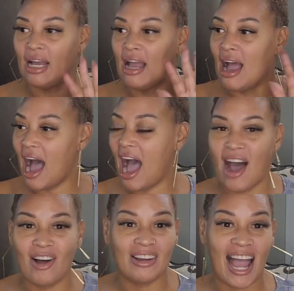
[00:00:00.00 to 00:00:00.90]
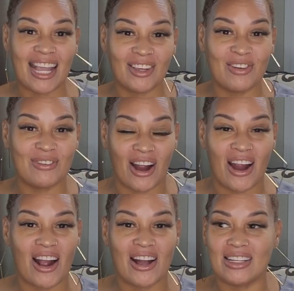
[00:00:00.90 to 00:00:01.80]
the I don't like you
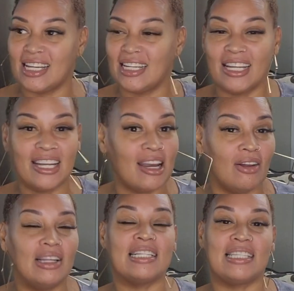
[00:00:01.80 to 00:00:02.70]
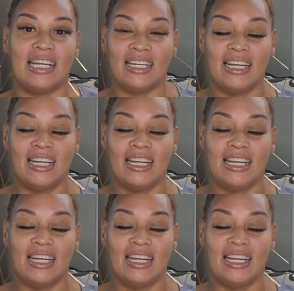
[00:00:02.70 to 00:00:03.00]
girls and the, you know, listen,